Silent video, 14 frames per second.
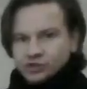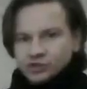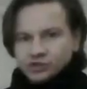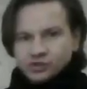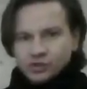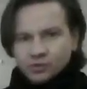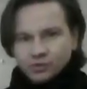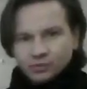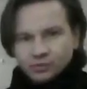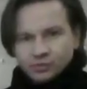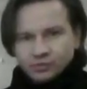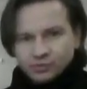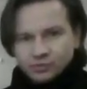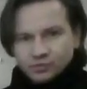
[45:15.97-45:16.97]
So
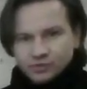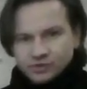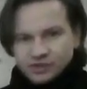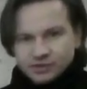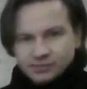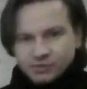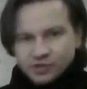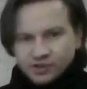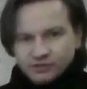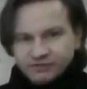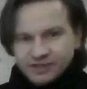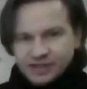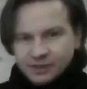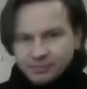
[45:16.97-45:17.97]
there's a pocket
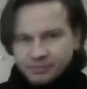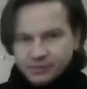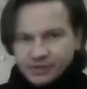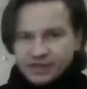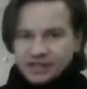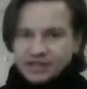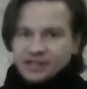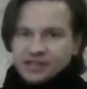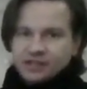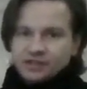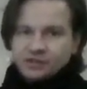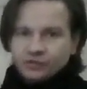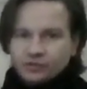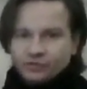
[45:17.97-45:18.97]
flap, and then
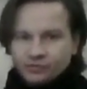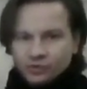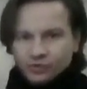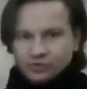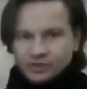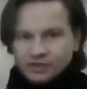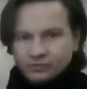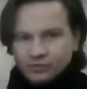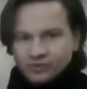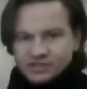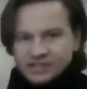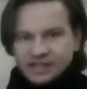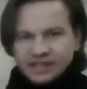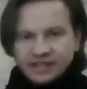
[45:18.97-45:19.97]
of course you have to
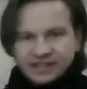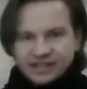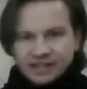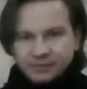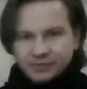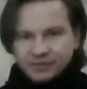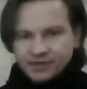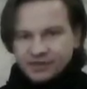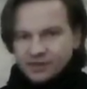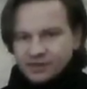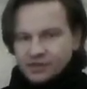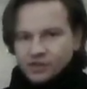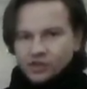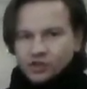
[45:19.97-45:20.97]
decide the depth
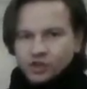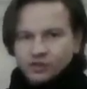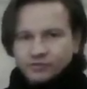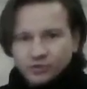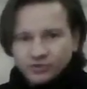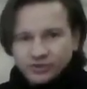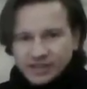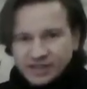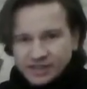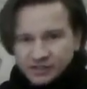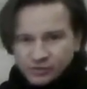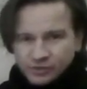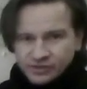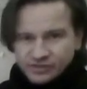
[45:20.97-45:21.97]
of your jacket.
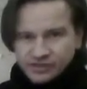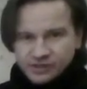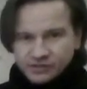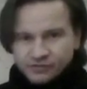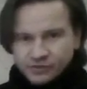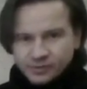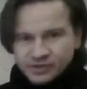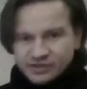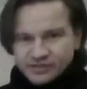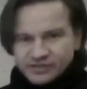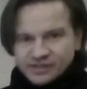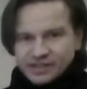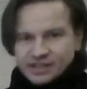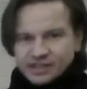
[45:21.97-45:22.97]
You can see it from the
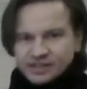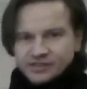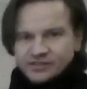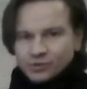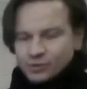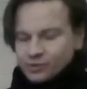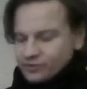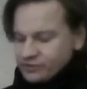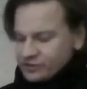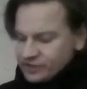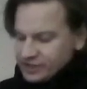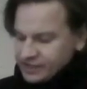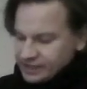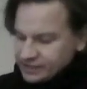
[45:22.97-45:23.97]
side, it's over
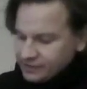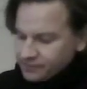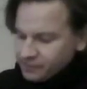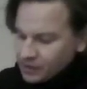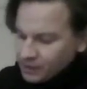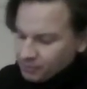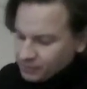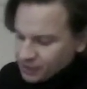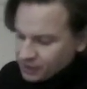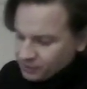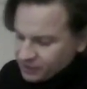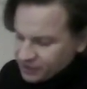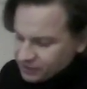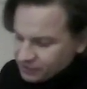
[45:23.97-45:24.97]
here. Maybe
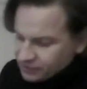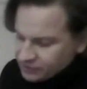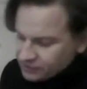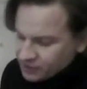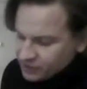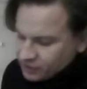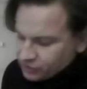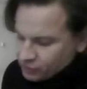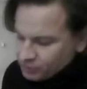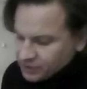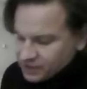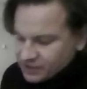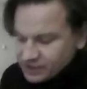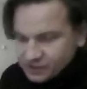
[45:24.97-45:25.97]
this should be
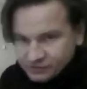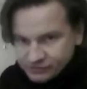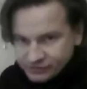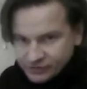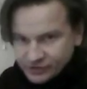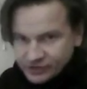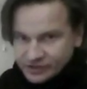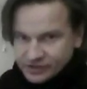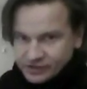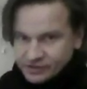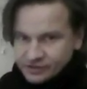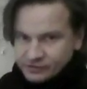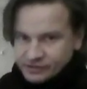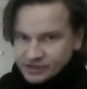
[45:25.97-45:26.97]
a little further
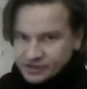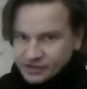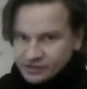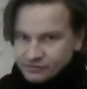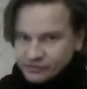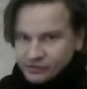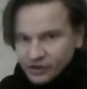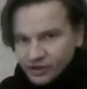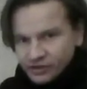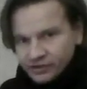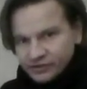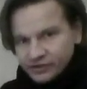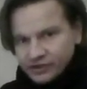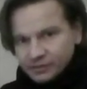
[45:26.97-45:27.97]
in the
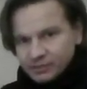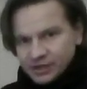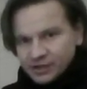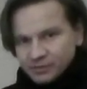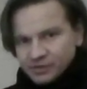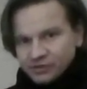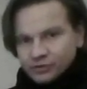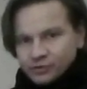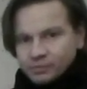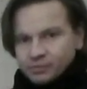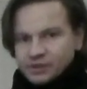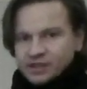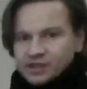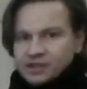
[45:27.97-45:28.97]
front, and maybe it should
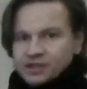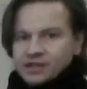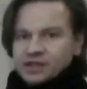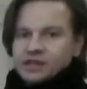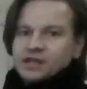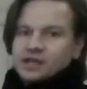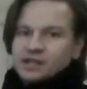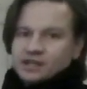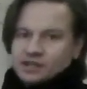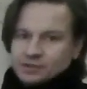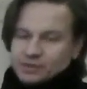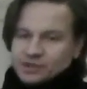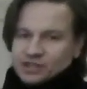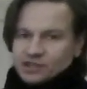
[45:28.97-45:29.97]
be a little
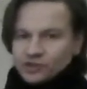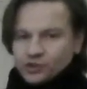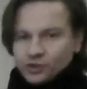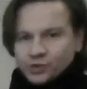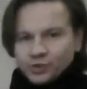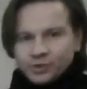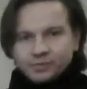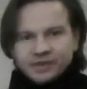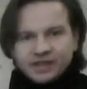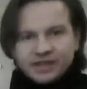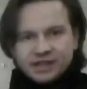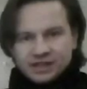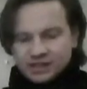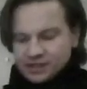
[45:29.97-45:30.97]
bit lower, but
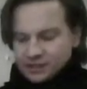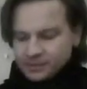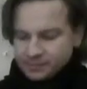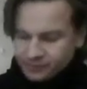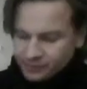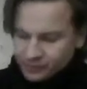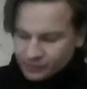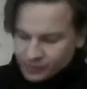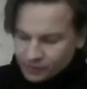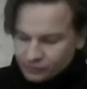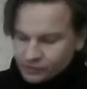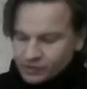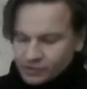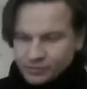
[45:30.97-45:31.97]
then
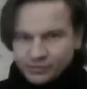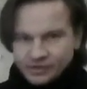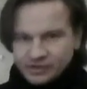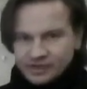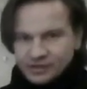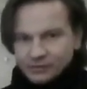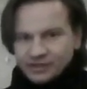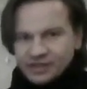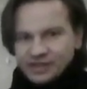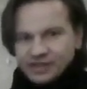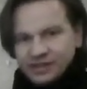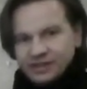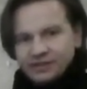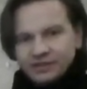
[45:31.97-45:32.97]
rounded over
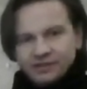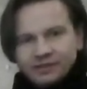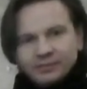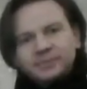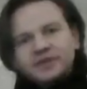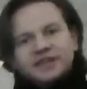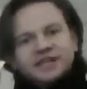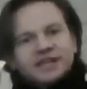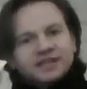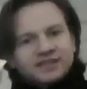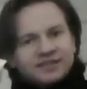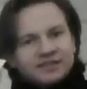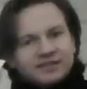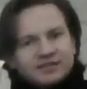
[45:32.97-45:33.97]
here. But
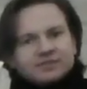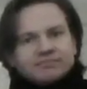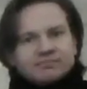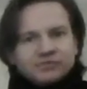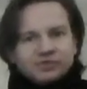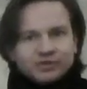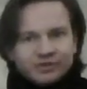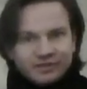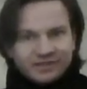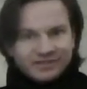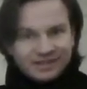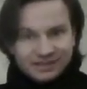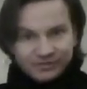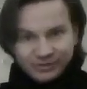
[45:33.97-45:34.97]
that's your
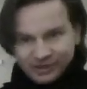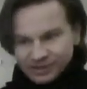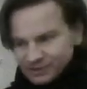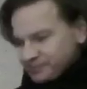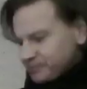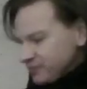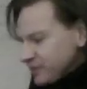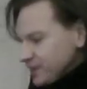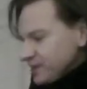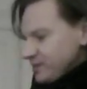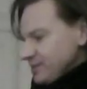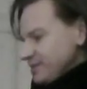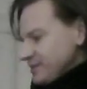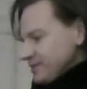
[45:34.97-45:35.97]
design, right?
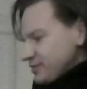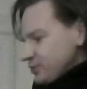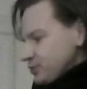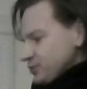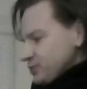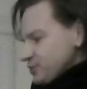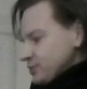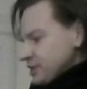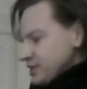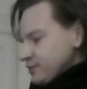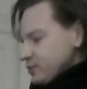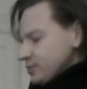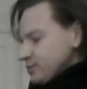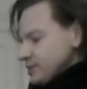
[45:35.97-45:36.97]
You can choose whatever
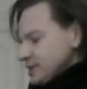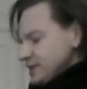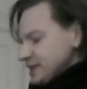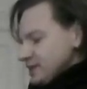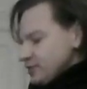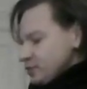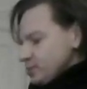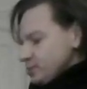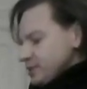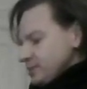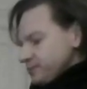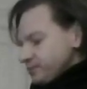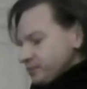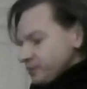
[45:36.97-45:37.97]
you would like it to be.
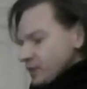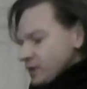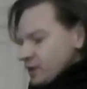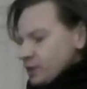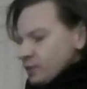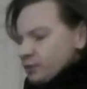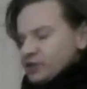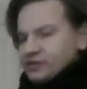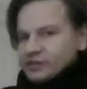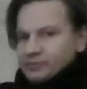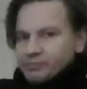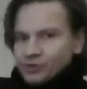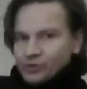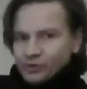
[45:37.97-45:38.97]
What's
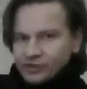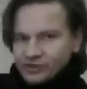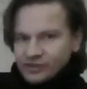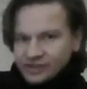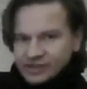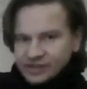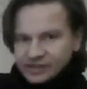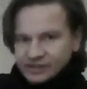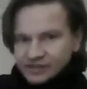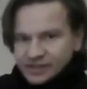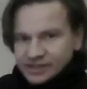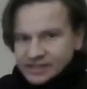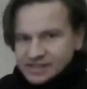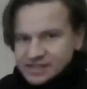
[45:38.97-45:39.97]
important here
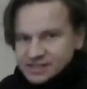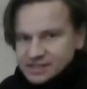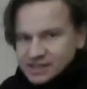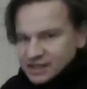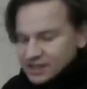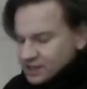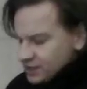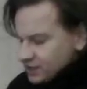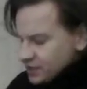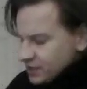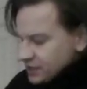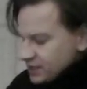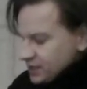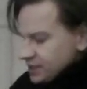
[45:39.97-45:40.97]
in the side
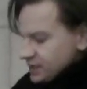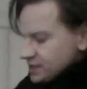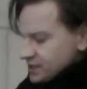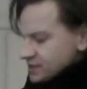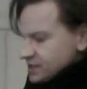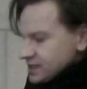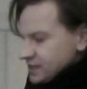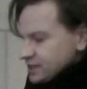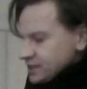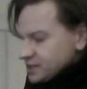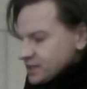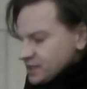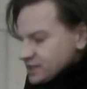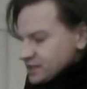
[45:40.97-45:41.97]
is that it
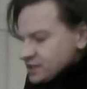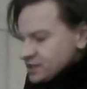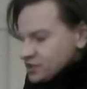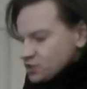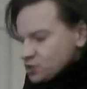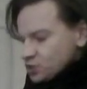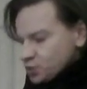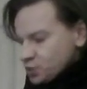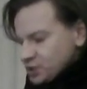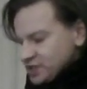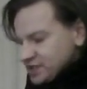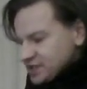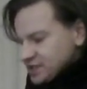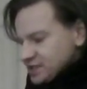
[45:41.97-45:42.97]
doesn't
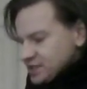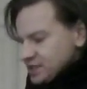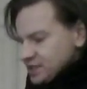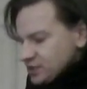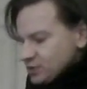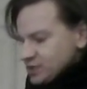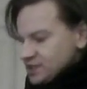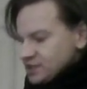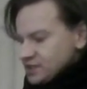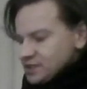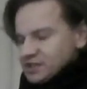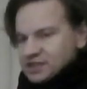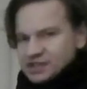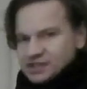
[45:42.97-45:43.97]
twist. You can
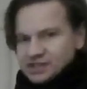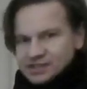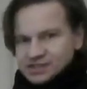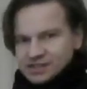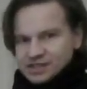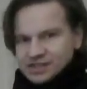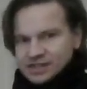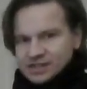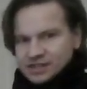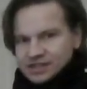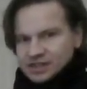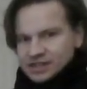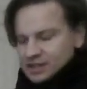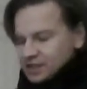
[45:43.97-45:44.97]
see it does that
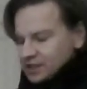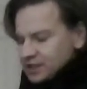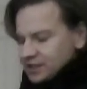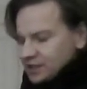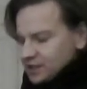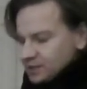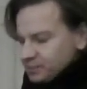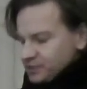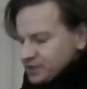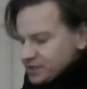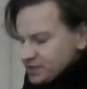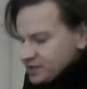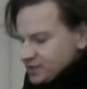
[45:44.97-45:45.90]
a little bit